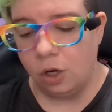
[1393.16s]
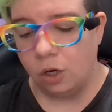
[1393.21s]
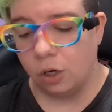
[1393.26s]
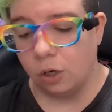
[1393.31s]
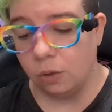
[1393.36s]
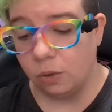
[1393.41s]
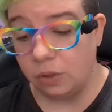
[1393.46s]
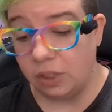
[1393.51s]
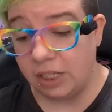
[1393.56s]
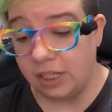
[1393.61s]

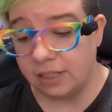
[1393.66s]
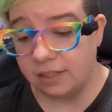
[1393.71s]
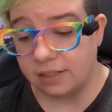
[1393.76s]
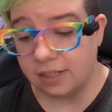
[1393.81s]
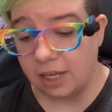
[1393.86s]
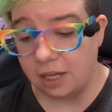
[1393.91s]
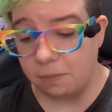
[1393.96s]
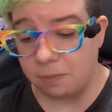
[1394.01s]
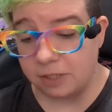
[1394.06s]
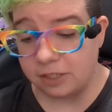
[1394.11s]
Her only
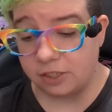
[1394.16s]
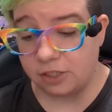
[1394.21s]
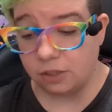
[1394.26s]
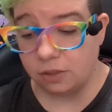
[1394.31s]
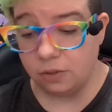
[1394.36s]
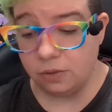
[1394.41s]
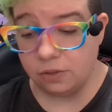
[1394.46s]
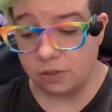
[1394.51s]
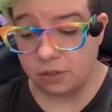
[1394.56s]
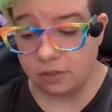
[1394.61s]
escape is to
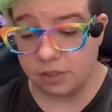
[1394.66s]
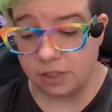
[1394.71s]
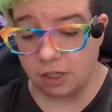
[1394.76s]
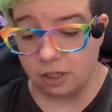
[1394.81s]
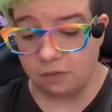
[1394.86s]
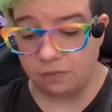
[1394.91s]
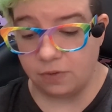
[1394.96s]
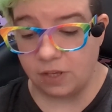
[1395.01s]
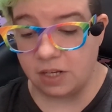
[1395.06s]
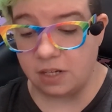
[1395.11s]
lose
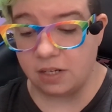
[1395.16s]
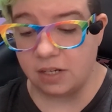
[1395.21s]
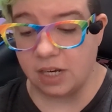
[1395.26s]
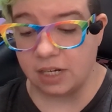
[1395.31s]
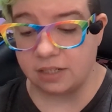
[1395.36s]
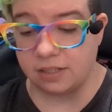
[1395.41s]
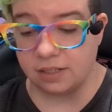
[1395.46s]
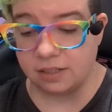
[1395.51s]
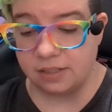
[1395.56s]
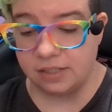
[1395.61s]
herself in
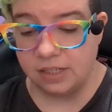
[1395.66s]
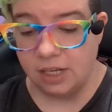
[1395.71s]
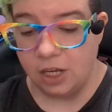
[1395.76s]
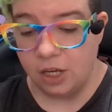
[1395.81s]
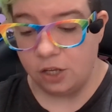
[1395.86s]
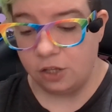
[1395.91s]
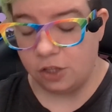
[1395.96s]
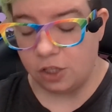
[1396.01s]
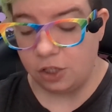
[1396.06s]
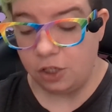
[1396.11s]
Nexis,
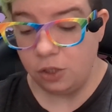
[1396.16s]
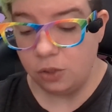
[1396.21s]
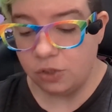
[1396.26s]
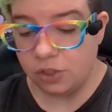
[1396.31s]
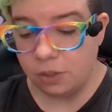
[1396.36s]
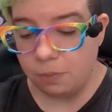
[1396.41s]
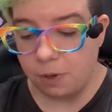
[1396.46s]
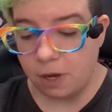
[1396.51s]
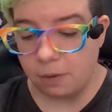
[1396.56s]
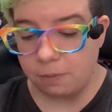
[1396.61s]
the
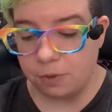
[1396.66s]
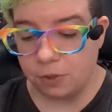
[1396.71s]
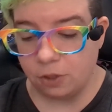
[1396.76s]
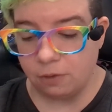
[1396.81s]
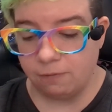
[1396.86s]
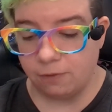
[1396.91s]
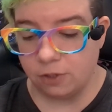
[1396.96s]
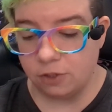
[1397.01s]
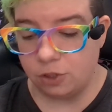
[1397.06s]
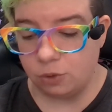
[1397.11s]
hugely
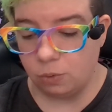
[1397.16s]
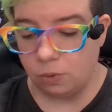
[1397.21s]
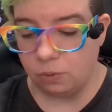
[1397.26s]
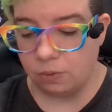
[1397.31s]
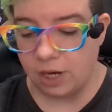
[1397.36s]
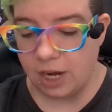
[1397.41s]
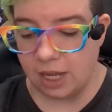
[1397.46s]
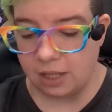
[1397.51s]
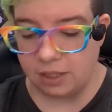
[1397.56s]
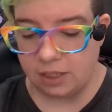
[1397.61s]
popular virtual
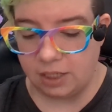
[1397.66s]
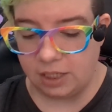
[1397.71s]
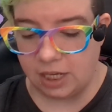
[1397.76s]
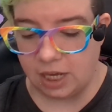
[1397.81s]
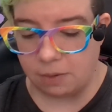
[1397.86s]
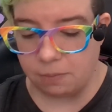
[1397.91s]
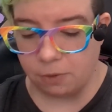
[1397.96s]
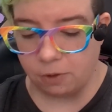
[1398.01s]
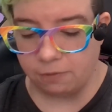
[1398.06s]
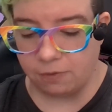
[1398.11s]
reality
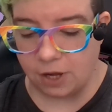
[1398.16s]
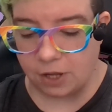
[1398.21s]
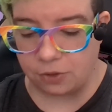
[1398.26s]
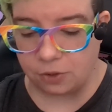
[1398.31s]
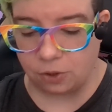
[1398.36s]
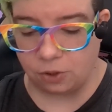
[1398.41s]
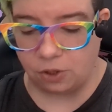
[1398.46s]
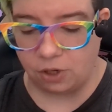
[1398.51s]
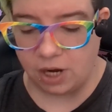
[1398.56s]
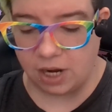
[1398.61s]
game her
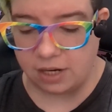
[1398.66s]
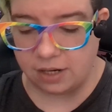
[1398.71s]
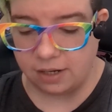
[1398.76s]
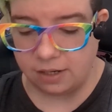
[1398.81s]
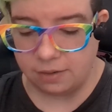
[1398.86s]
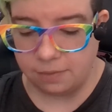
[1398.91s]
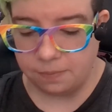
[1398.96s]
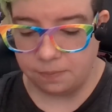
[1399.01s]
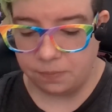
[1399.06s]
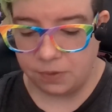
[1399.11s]
father
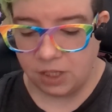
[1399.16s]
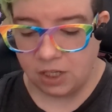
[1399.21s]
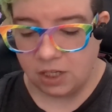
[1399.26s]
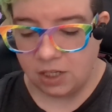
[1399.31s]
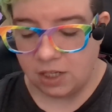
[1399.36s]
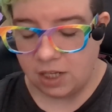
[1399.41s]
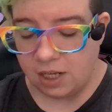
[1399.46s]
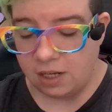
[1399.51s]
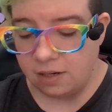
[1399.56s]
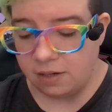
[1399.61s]
created.
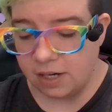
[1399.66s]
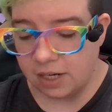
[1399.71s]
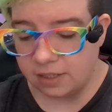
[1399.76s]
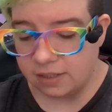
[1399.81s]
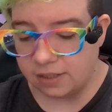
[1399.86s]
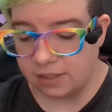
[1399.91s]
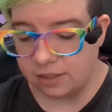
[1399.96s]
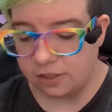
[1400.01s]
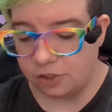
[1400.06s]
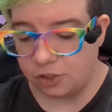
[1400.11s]
In
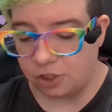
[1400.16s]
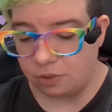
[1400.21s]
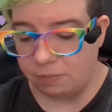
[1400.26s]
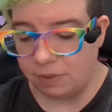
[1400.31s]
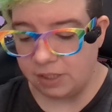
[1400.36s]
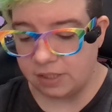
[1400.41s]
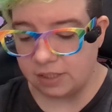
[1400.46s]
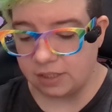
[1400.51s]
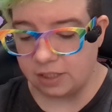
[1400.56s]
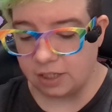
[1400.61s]
Nexis, she
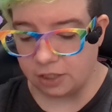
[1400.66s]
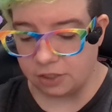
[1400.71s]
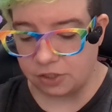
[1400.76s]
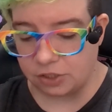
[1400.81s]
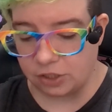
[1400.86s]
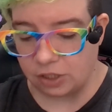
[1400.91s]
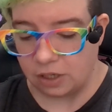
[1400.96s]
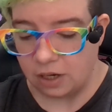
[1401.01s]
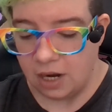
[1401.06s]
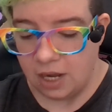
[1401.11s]
meets
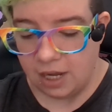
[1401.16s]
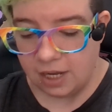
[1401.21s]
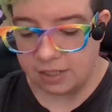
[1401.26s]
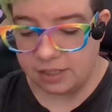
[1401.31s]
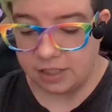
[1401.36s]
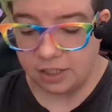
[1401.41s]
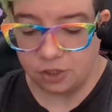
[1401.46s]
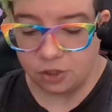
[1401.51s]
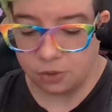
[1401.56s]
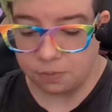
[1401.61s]
Guster,
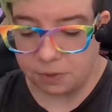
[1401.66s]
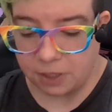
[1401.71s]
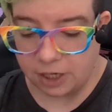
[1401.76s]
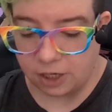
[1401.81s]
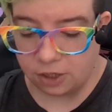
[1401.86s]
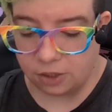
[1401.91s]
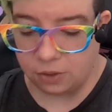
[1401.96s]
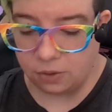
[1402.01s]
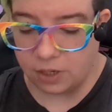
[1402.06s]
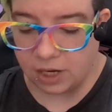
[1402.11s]
a senior
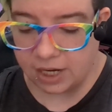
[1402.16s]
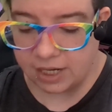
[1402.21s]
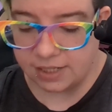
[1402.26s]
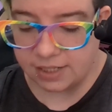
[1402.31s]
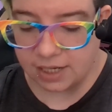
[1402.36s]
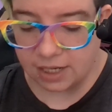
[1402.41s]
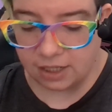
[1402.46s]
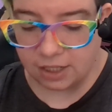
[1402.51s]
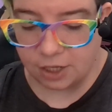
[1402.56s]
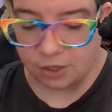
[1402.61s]
player who
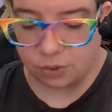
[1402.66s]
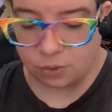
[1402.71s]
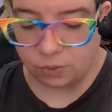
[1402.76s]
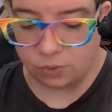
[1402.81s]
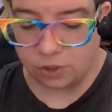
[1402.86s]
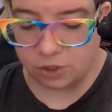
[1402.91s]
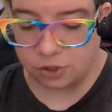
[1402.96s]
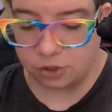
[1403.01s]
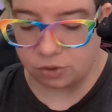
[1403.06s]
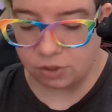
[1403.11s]
guides Ella
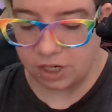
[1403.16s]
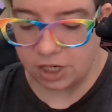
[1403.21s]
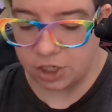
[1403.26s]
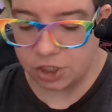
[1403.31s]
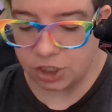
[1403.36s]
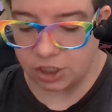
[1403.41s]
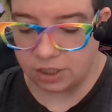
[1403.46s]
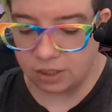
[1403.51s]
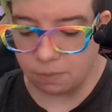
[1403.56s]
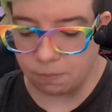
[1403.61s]
through the
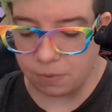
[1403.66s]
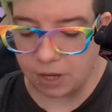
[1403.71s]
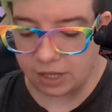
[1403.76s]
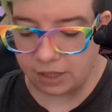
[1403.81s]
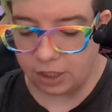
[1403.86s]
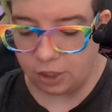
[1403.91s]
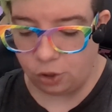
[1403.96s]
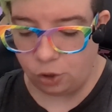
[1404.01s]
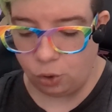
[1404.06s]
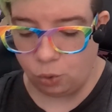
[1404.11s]
strange and
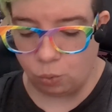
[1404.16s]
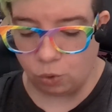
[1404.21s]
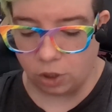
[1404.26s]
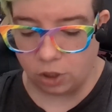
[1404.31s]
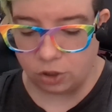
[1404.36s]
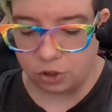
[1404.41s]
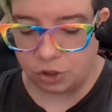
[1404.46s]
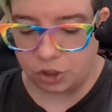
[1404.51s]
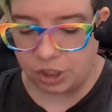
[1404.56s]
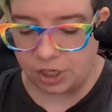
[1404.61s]
compelling new
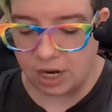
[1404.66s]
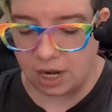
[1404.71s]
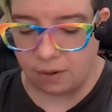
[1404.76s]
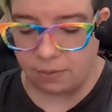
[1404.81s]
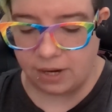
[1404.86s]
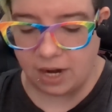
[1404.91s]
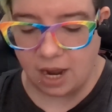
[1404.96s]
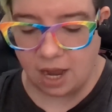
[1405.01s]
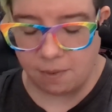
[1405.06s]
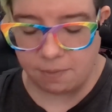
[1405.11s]
world she
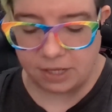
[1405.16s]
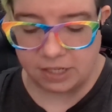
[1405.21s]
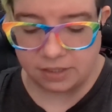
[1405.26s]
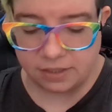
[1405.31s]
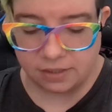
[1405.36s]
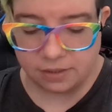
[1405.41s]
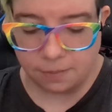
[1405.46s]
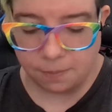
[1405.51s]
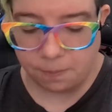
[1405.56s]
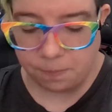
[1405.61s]
now
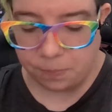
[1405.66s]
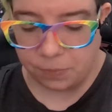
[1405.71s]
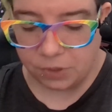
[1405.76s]
inhabits.